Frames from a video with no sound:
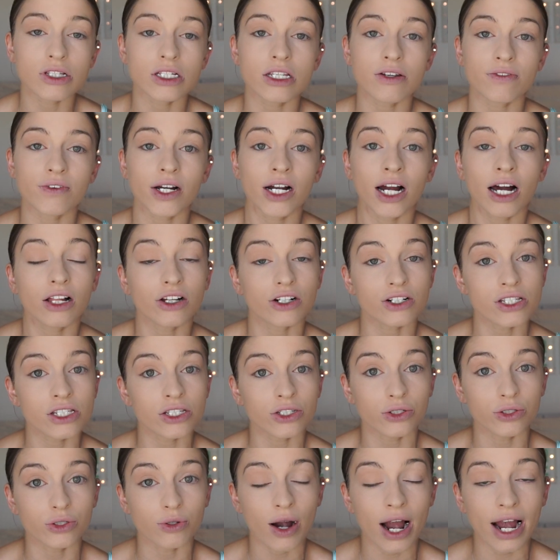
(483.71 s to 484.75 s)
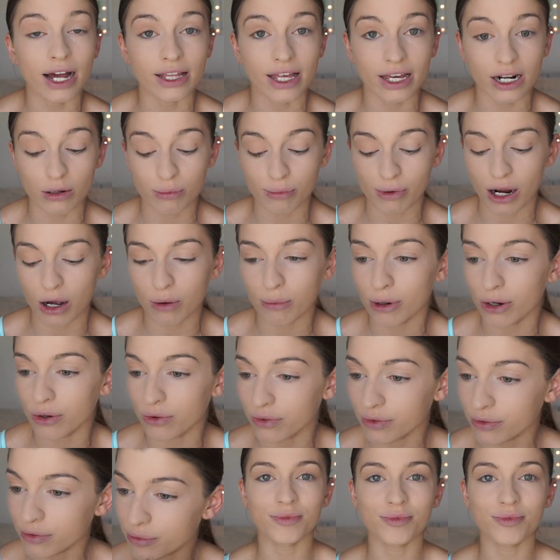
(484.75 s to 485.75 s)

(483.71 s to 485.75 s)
a different color to highlight our brow bone.